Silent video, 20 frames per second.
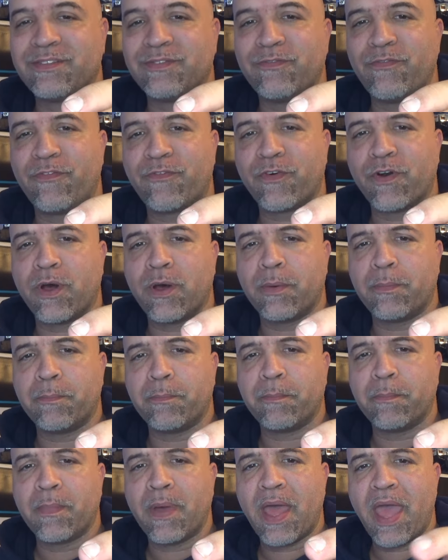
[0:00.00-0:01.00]

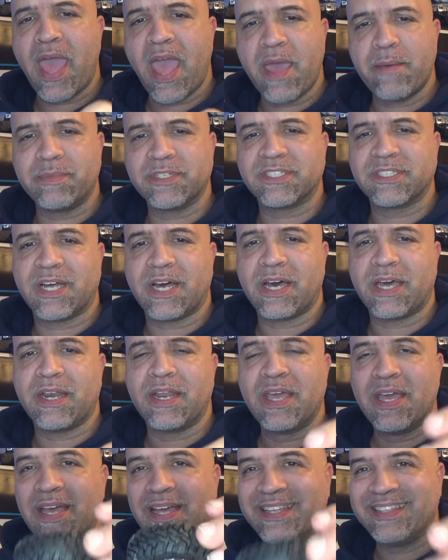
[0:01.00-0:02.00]
from Amazon,
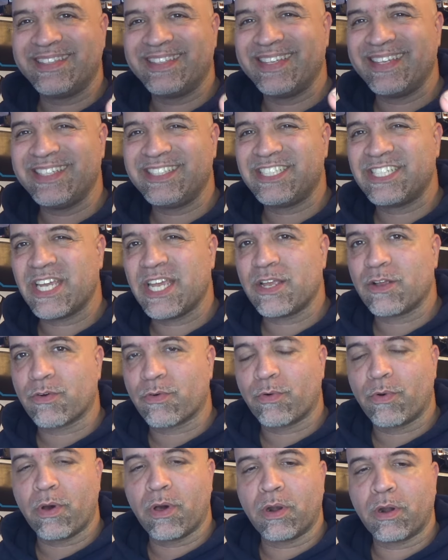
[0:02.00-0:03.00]
DJ
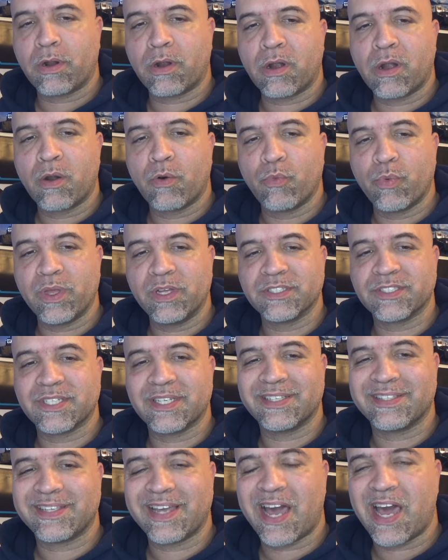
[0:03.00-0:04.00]
Crawler wheels
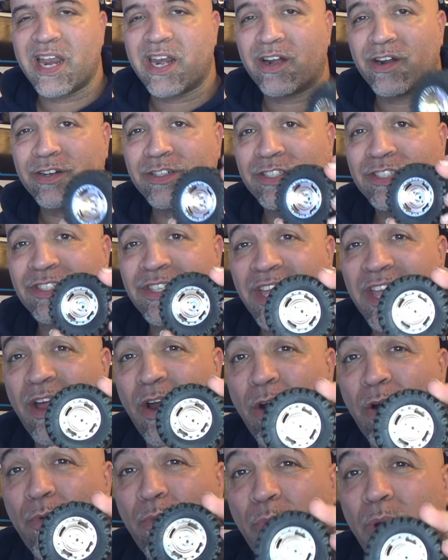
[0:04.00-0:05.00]
and tires. They
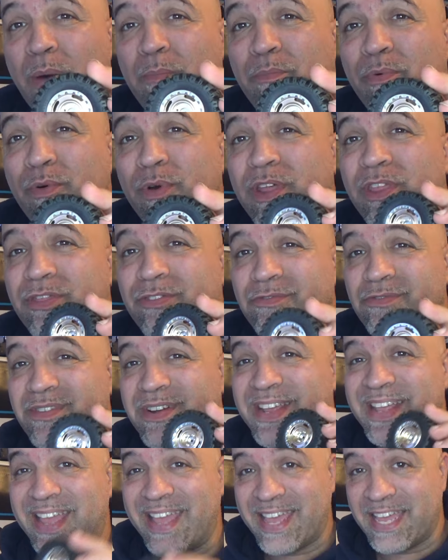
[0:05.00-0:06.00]
are
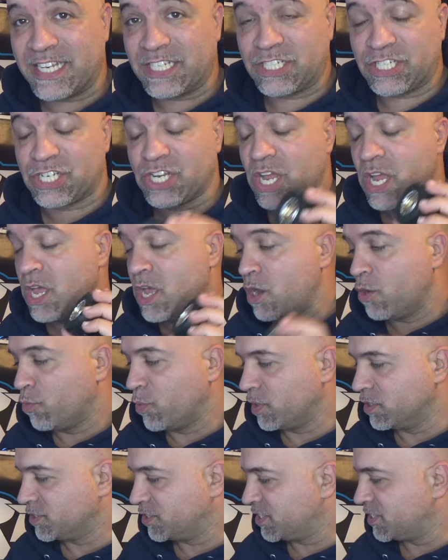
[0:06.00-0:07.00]
1.3-inch
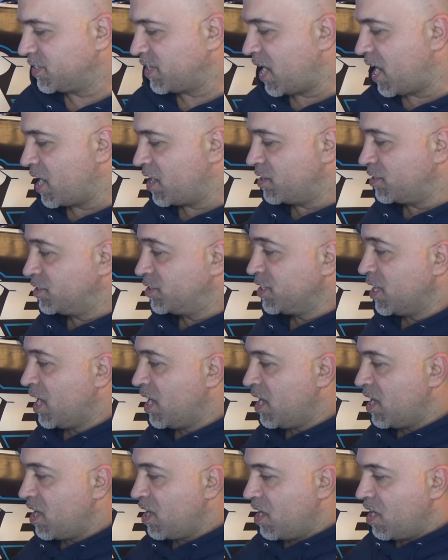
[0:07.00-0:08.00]
wheels and tires,
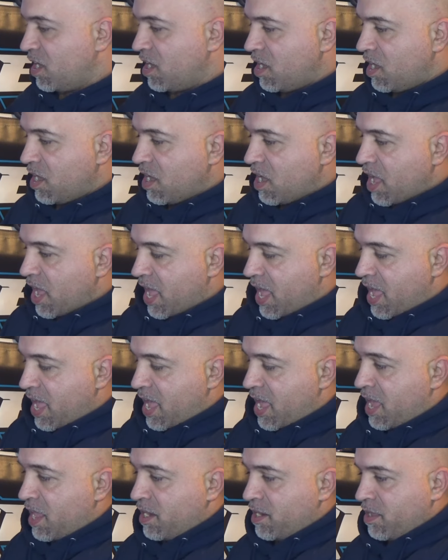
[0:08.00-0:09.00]

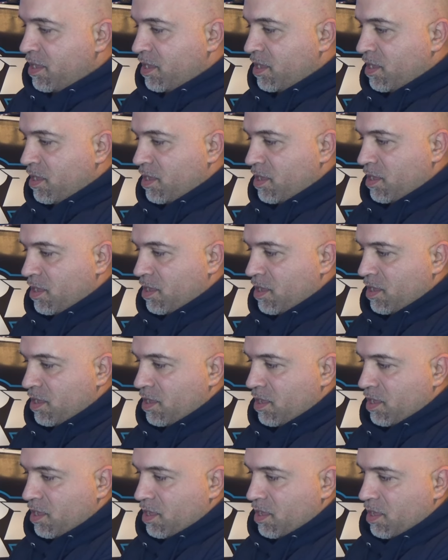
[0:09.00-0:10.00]
and
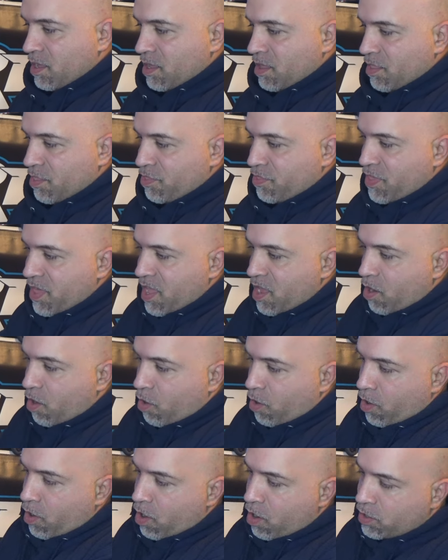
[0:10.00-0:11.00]
they
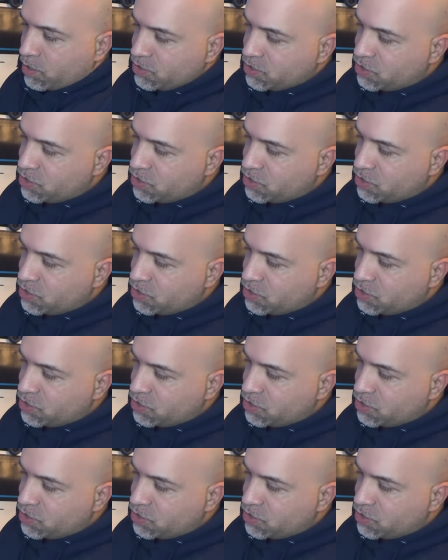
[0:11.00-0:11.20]
are